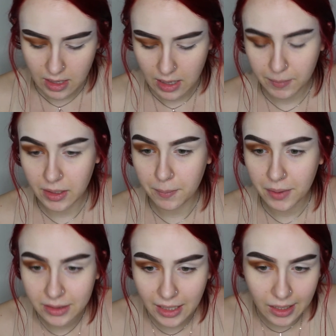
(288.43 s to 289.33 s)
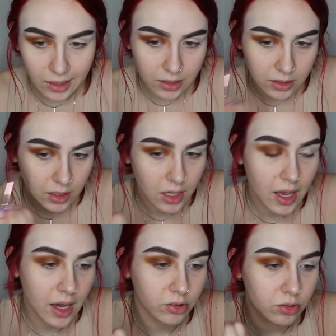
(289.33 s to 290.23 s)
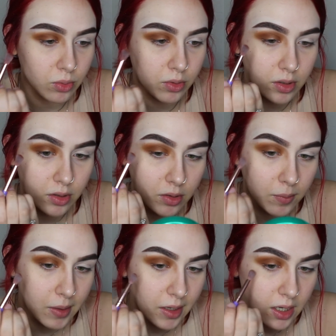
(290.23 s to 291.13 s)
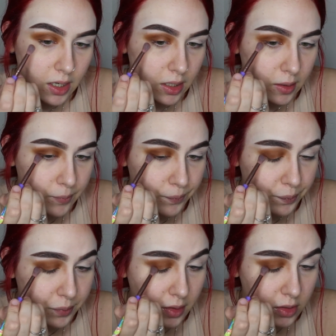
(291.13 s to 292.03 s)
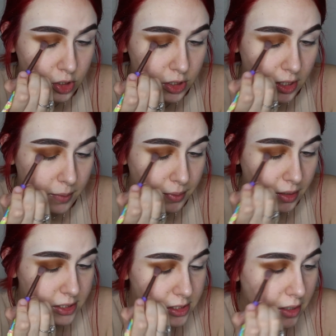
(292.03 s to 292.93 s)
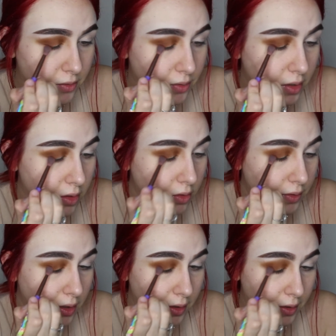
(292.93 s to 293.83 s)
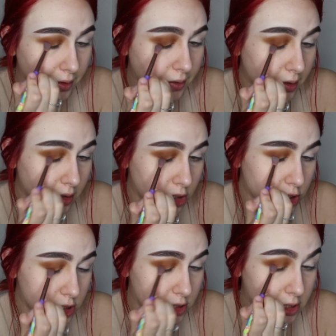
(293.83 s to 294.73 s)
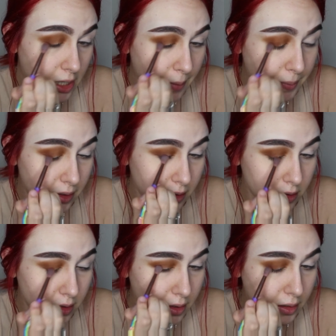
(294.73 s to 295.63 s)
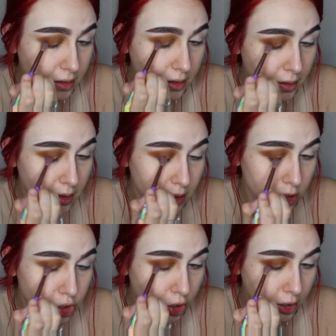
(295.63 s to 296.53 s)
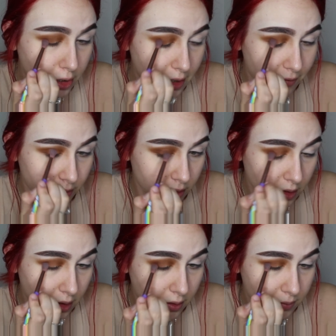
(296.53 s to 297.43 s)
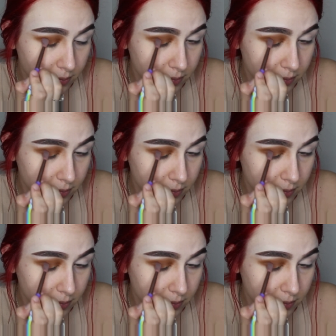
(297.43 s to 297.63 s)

and I'm gonna put that in the outer corner of my eye. And just kind of place that right over here and just tap it in to kind of darken everything.